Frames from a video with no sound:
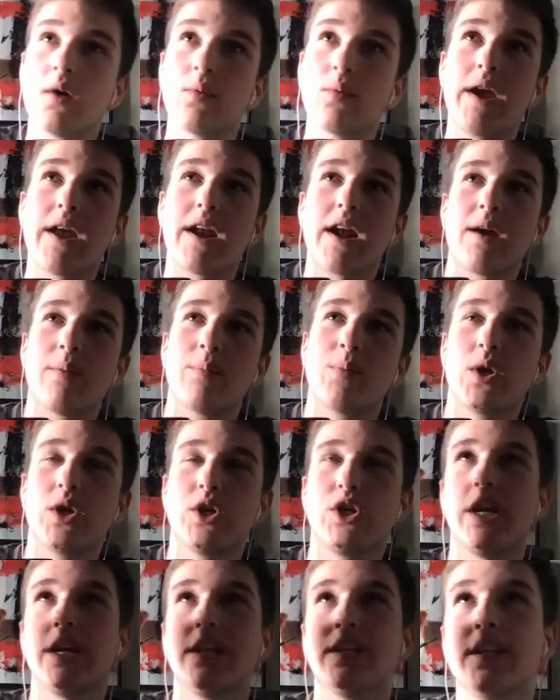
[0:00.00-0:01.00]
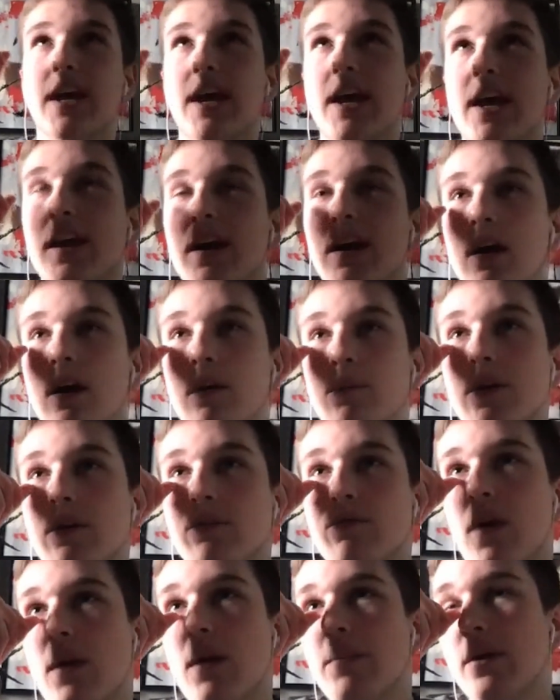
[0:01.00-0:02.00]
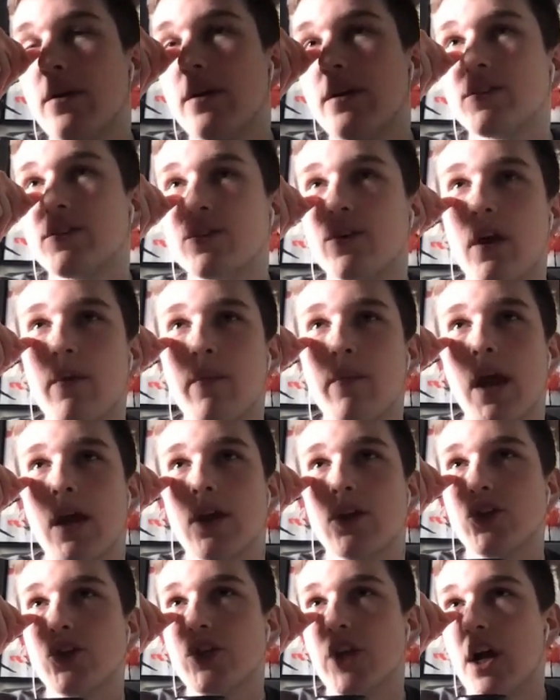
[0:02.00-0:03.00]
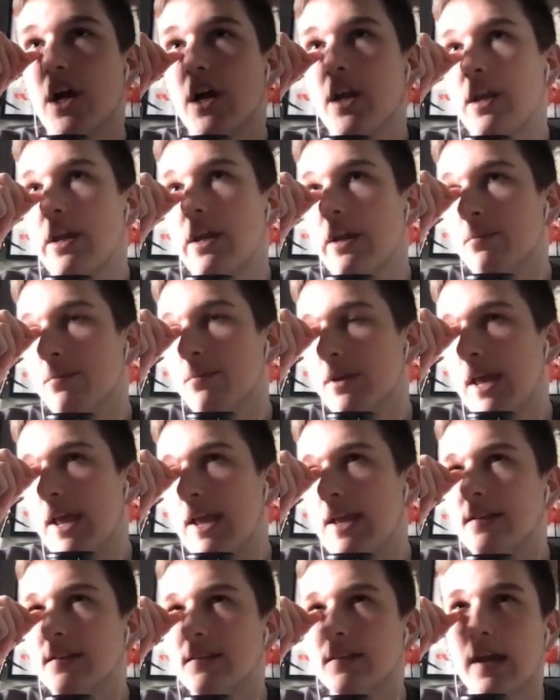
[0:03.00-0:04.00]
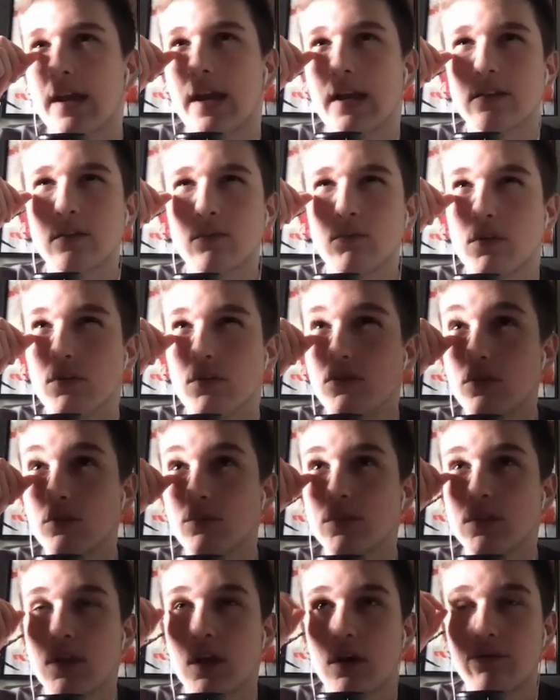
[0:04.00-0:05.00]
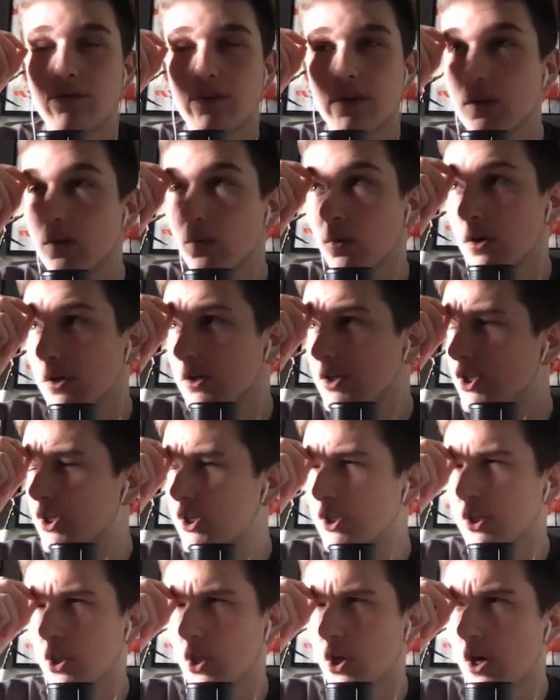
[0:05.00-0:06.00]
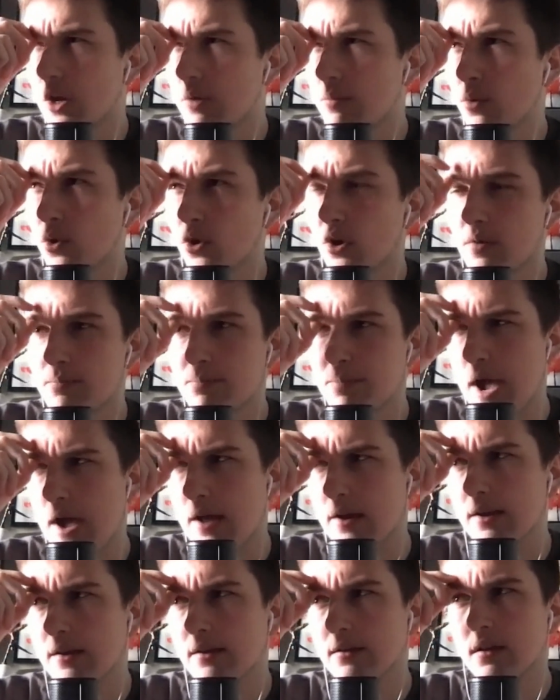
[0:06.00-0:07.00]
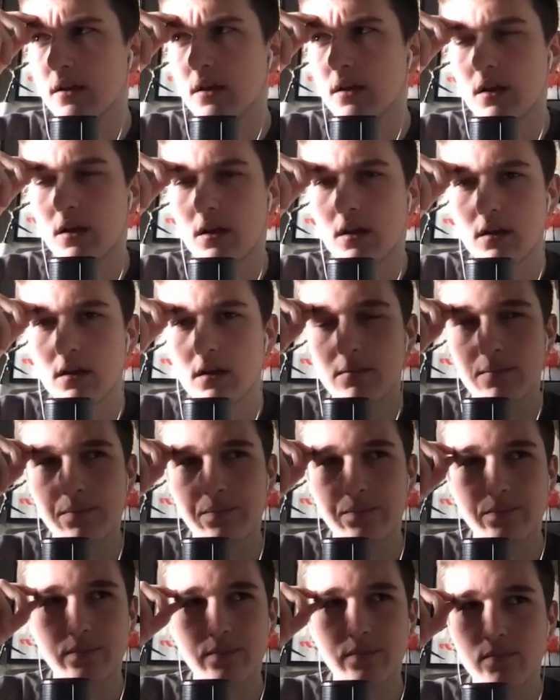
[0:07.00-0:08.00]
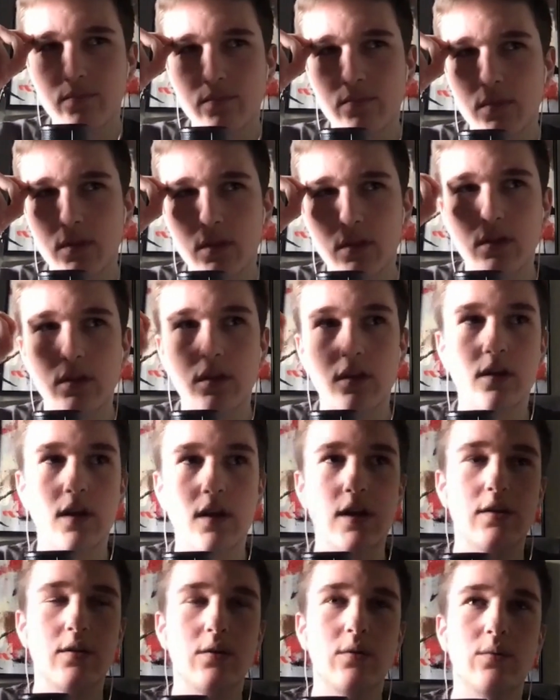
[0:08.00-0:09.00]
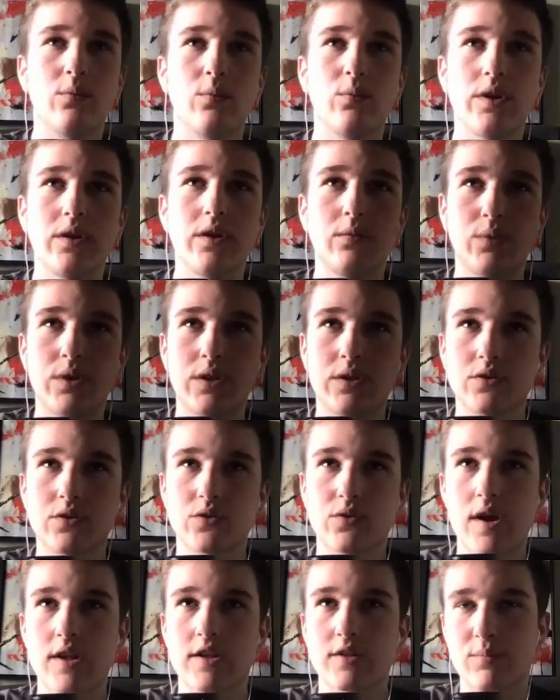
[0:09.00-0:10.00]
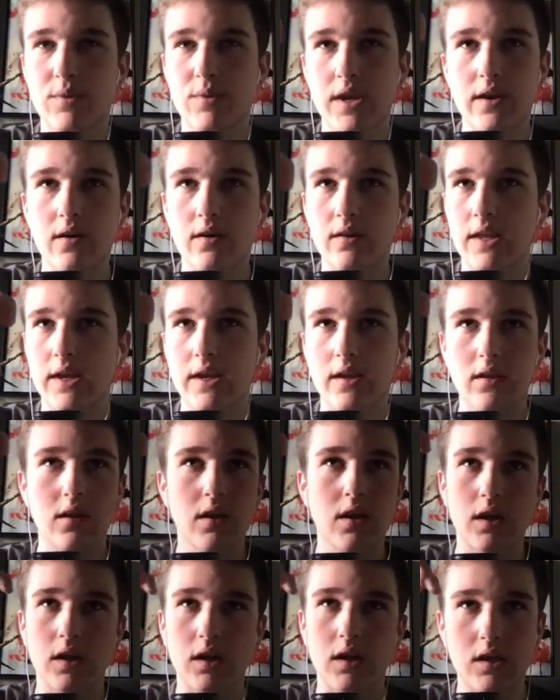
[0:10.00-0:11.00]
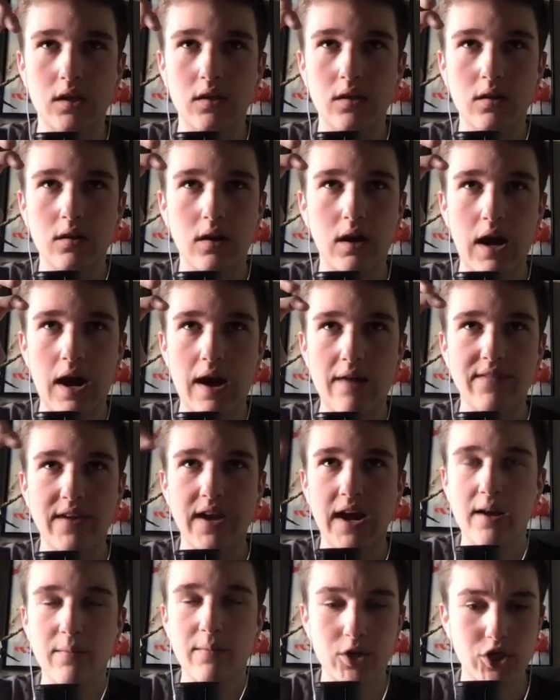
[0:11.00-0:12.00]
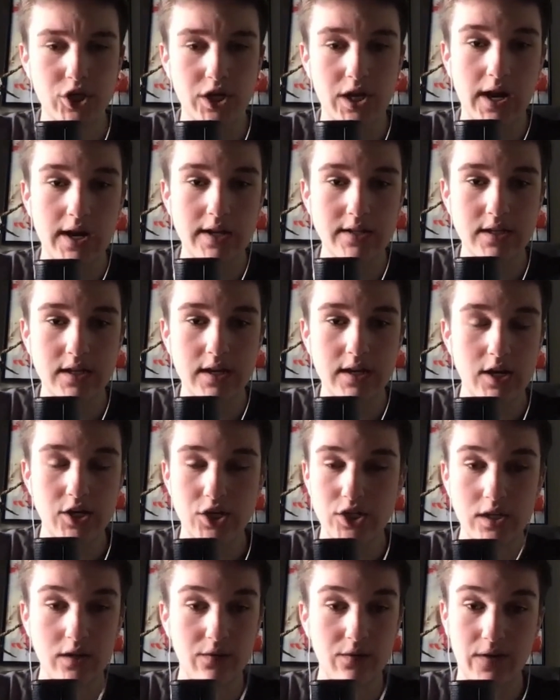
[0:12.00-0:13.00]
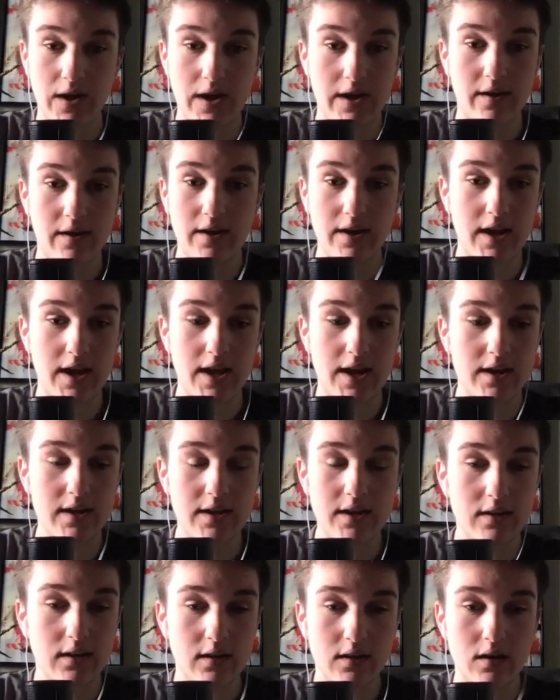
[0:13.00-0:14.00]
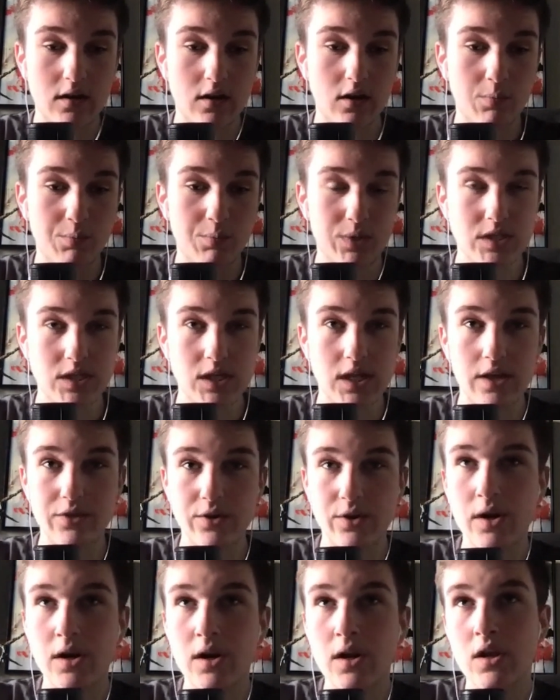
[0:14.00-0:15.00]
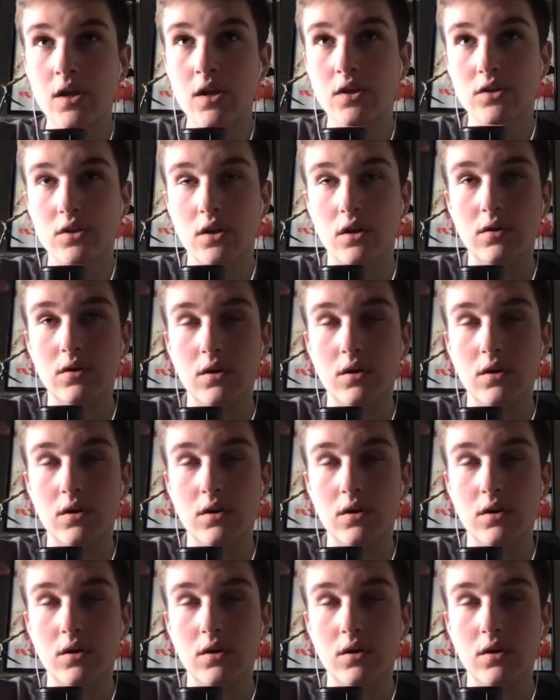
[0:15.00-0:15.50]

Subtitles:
man, I appreciate that. You can find me on Instagram at John M. Danes. I got some YouTube stuff in the works, just learning more about it. I know we stress big on like, I've got a bunch of content. I just need to find out how to edit it and get it all put together. So,